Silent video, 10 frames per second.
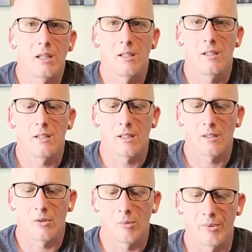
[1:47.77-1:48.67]
it in
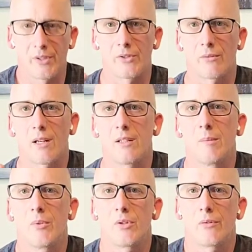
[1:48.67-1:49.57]
and hope that it's the right
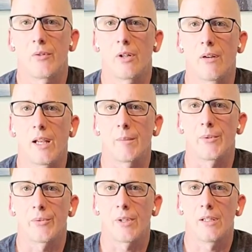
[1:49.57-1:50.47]
temperature for your
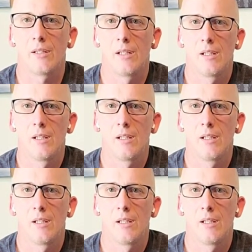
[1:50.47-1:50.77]
animals, right?